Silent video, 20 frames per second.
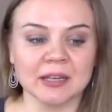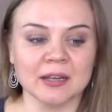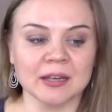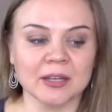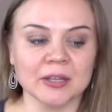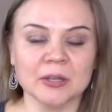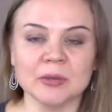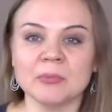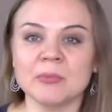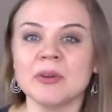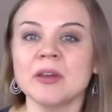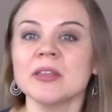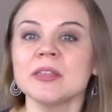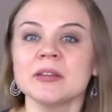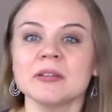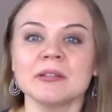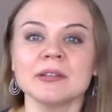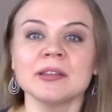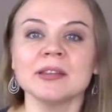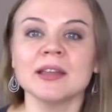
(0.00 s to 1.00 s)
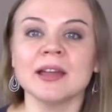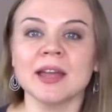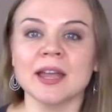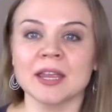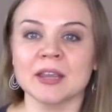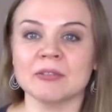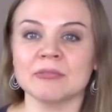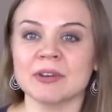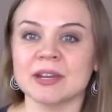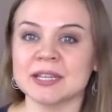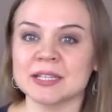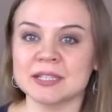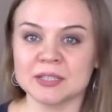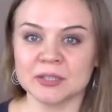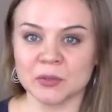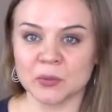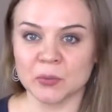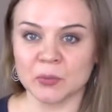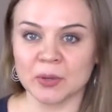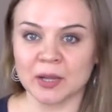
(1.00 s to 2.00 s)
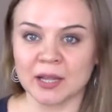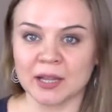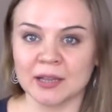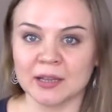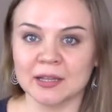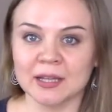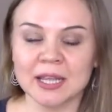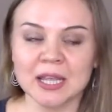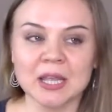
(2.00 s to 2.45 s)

uh, Your mother and I raised you well